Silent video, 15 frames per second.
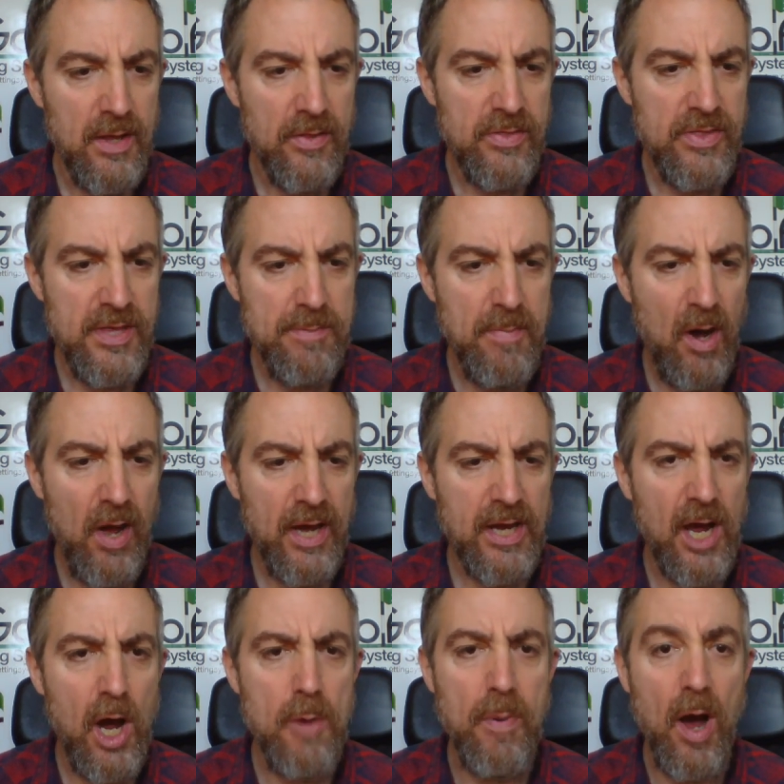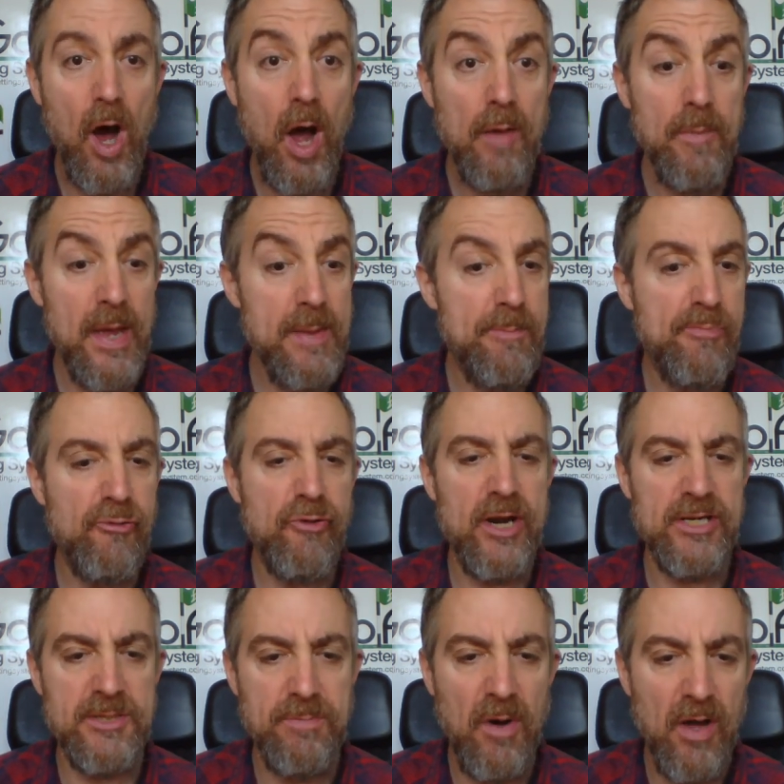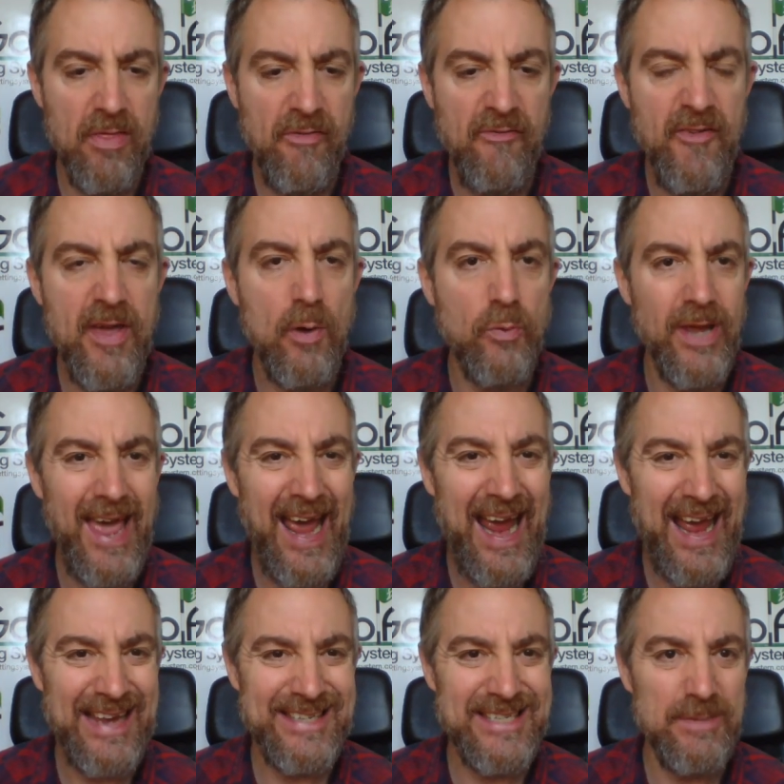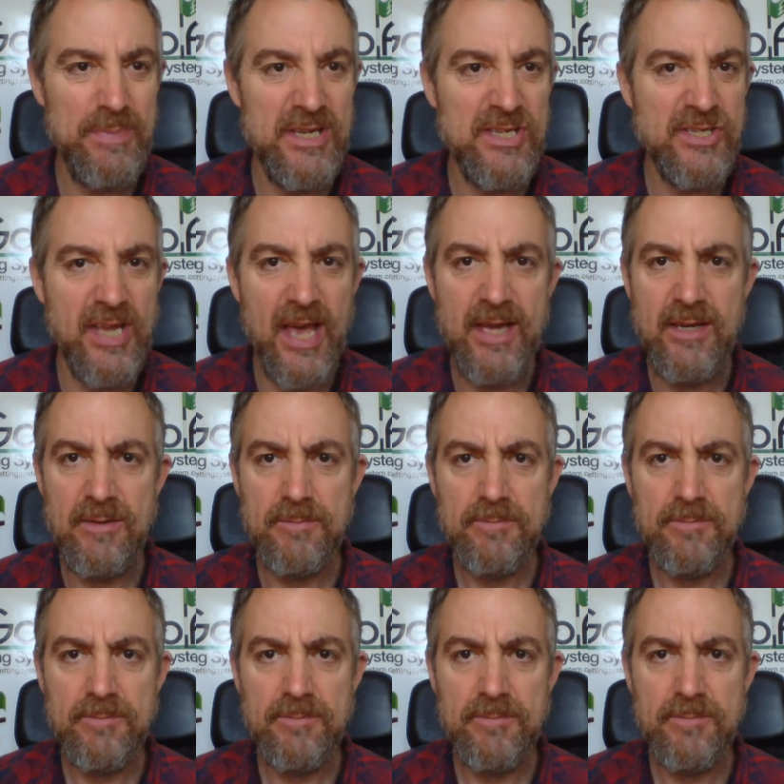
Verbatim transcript: the Mayakoba. I'm impressed by the field, it has to be said.